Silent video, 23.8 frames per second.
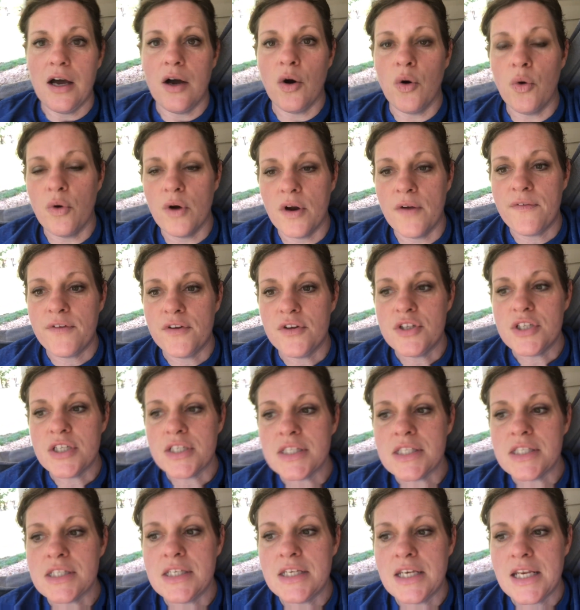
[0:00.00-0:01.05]
or if you
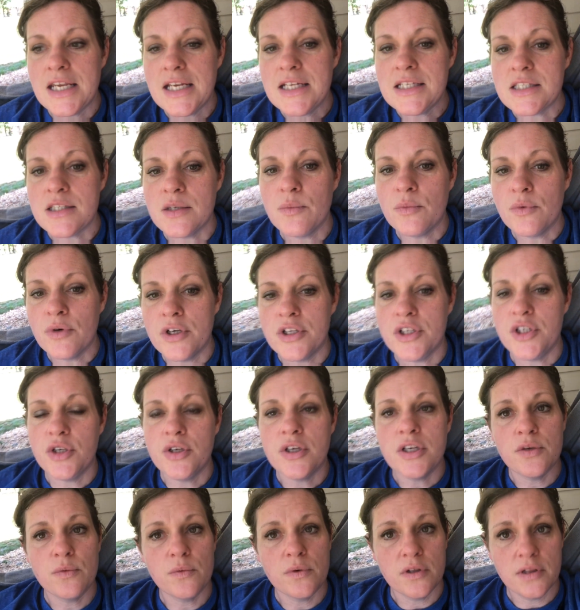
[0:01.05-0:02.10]
just need someone you
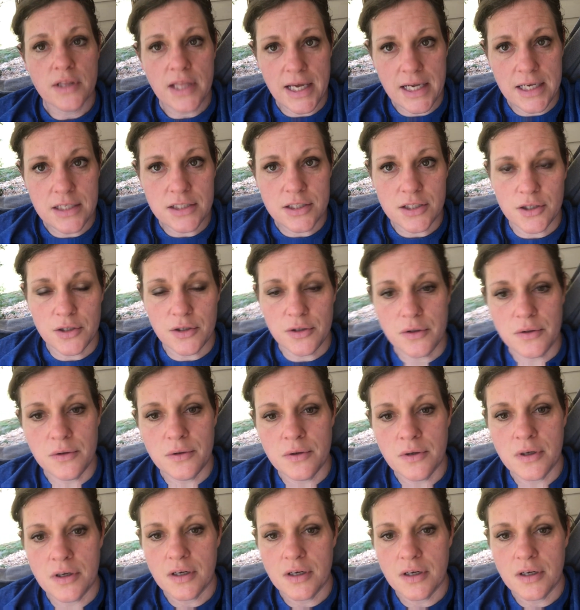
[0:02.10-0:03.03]
can relate to,